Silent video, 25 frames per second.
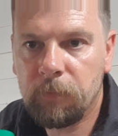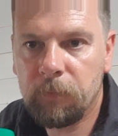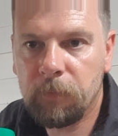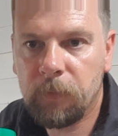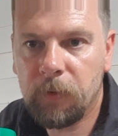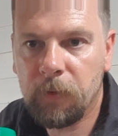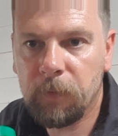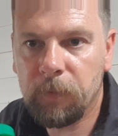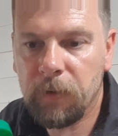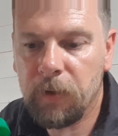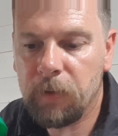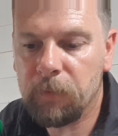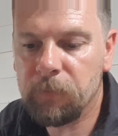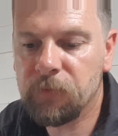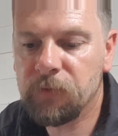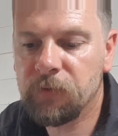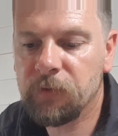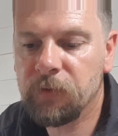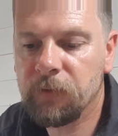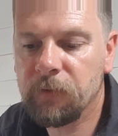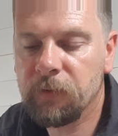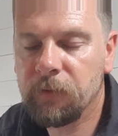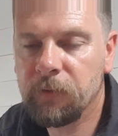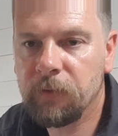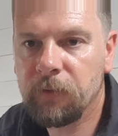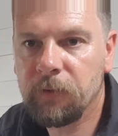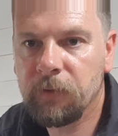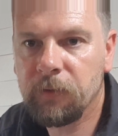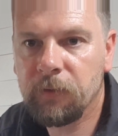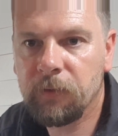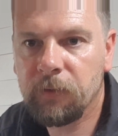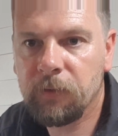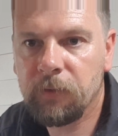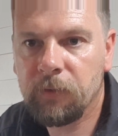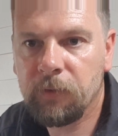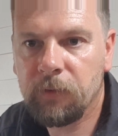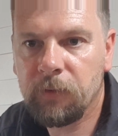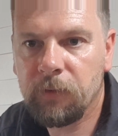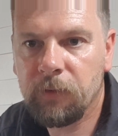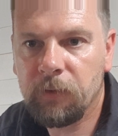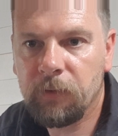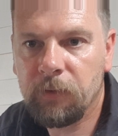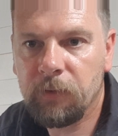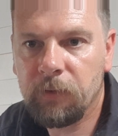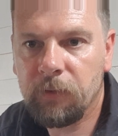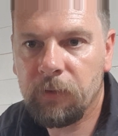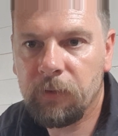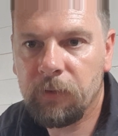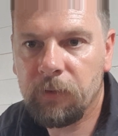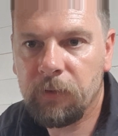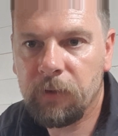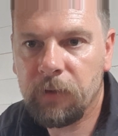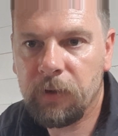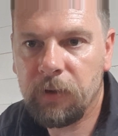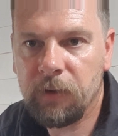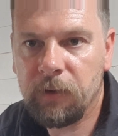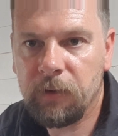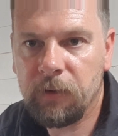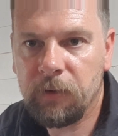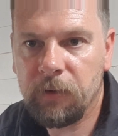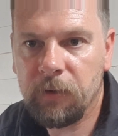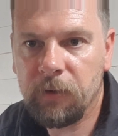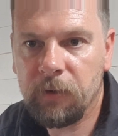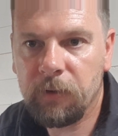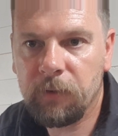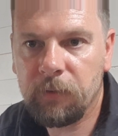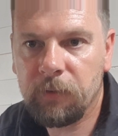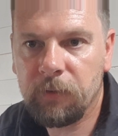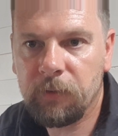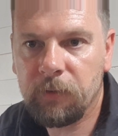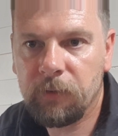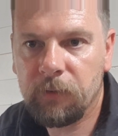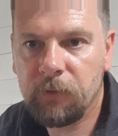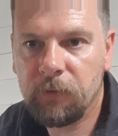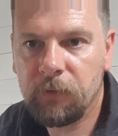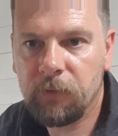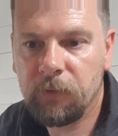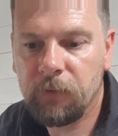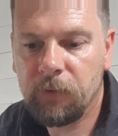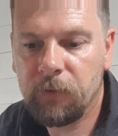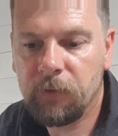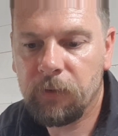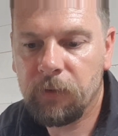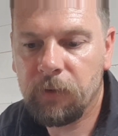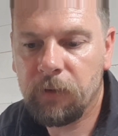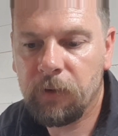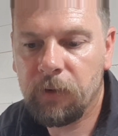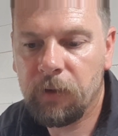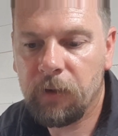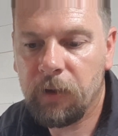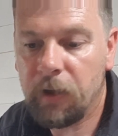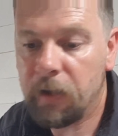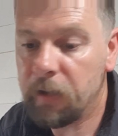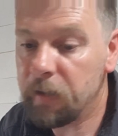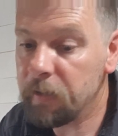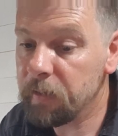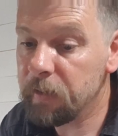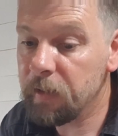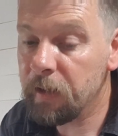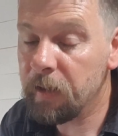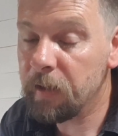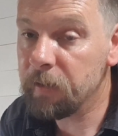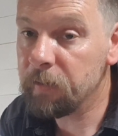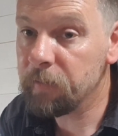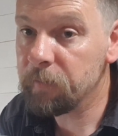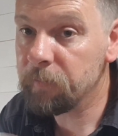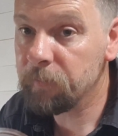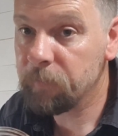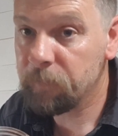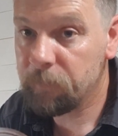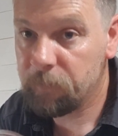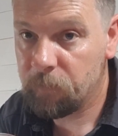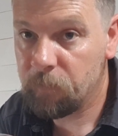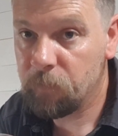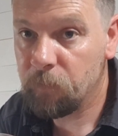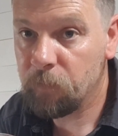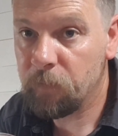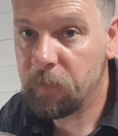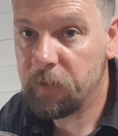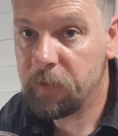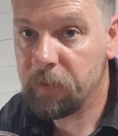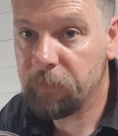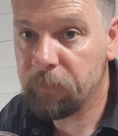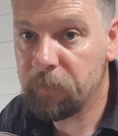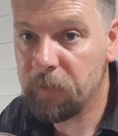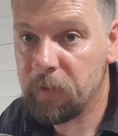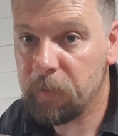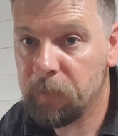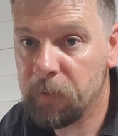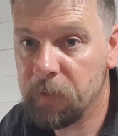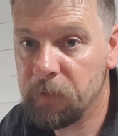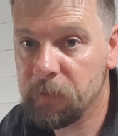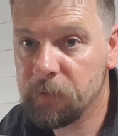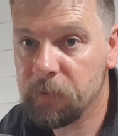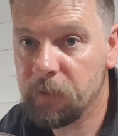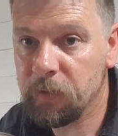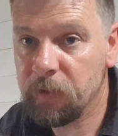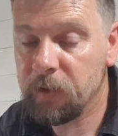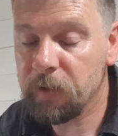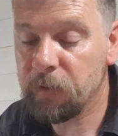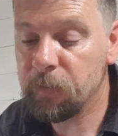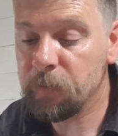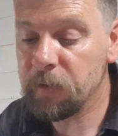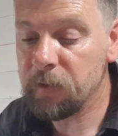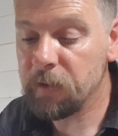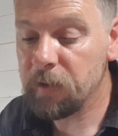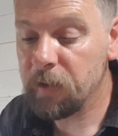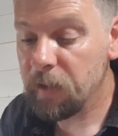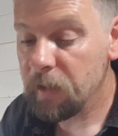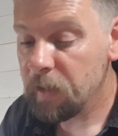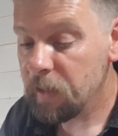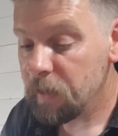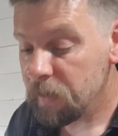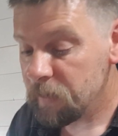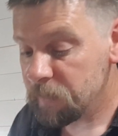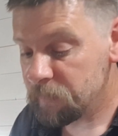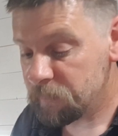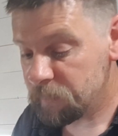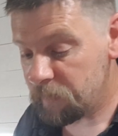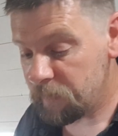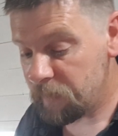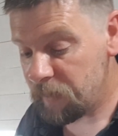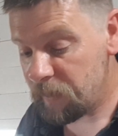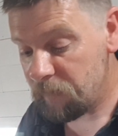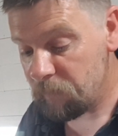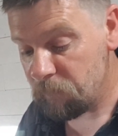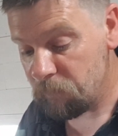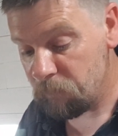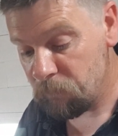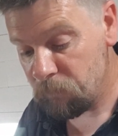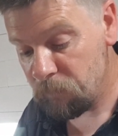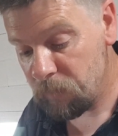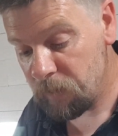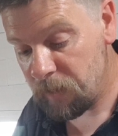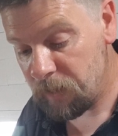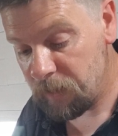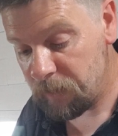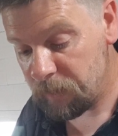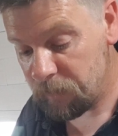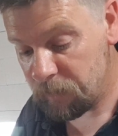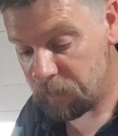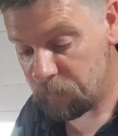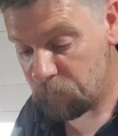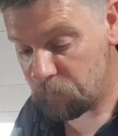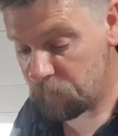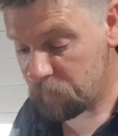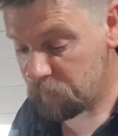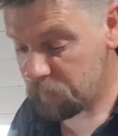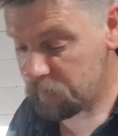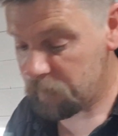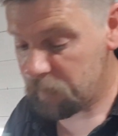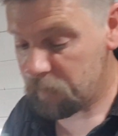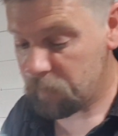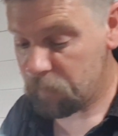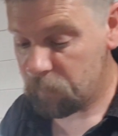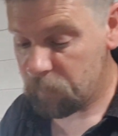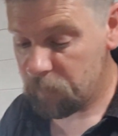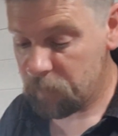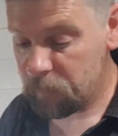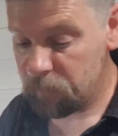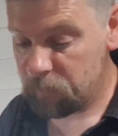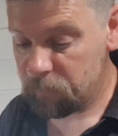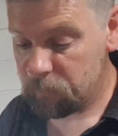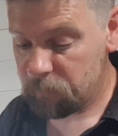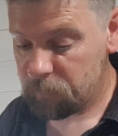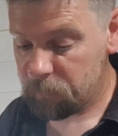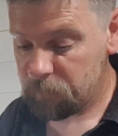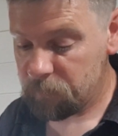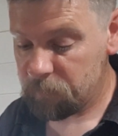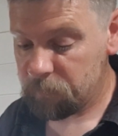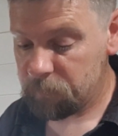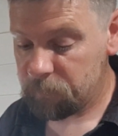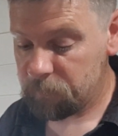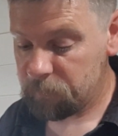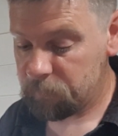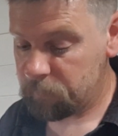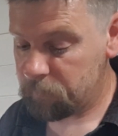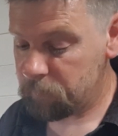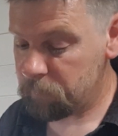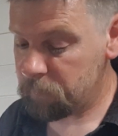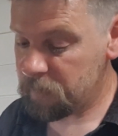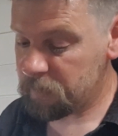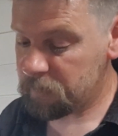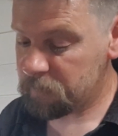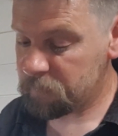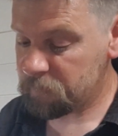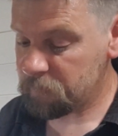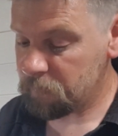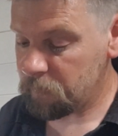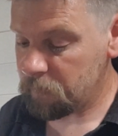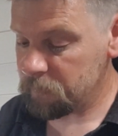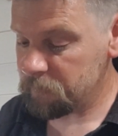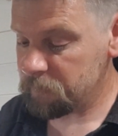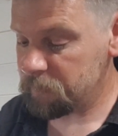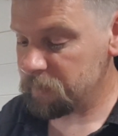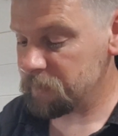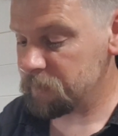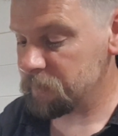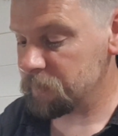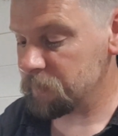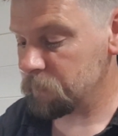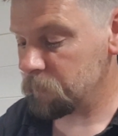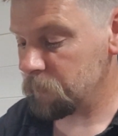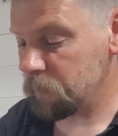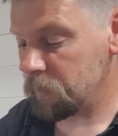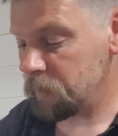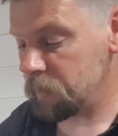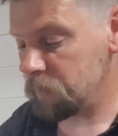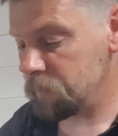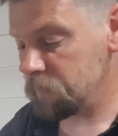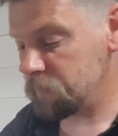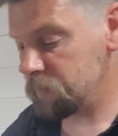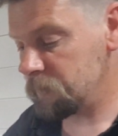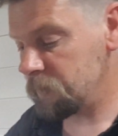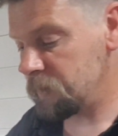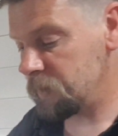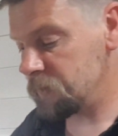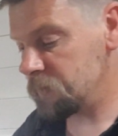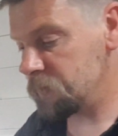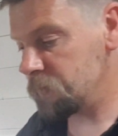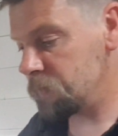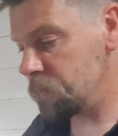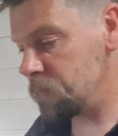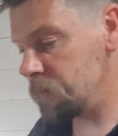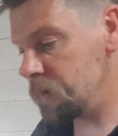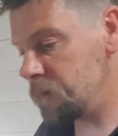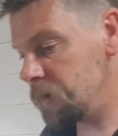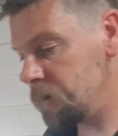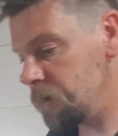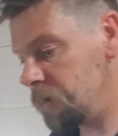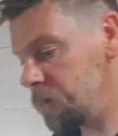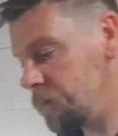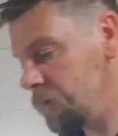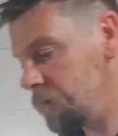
pop-ups there you go and again with the free booster liquid so they're really going to work out well mixed sizes as well, so that's great.